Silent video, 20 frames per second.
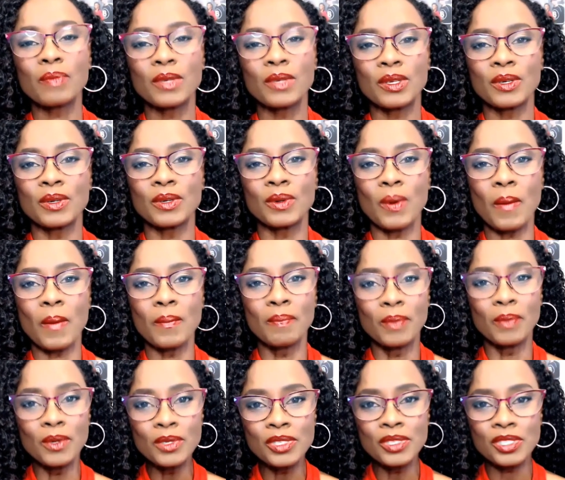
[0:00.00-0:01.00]
you
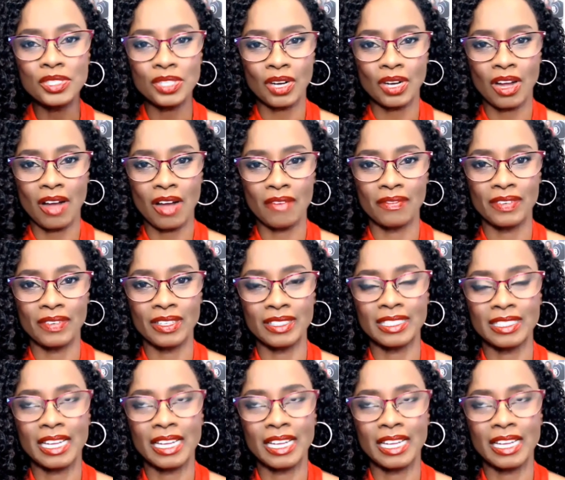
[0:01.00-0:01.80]
boost your confidence,